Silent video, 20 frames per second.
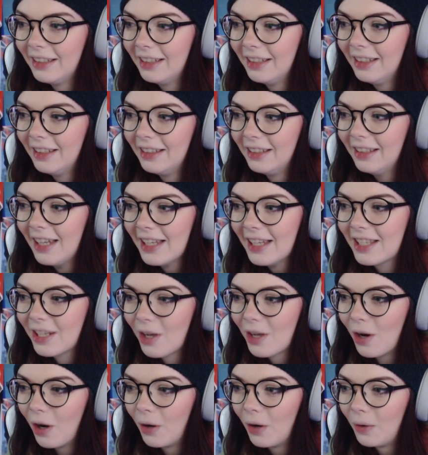Let's
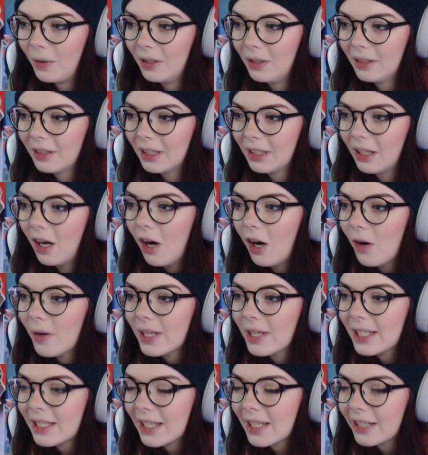go. Oh,
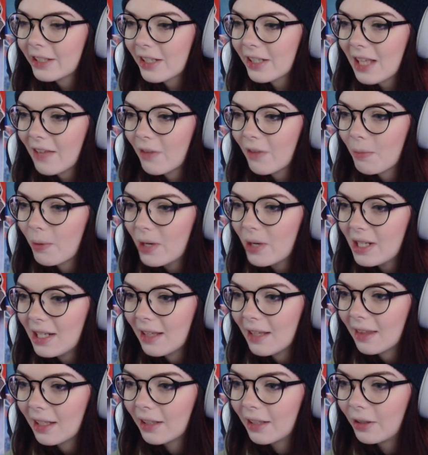his stick doesn't have the pointy
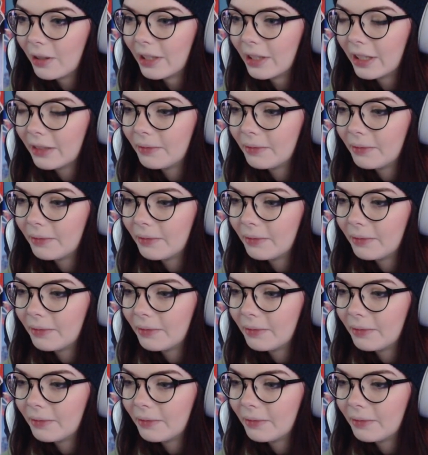thing on it.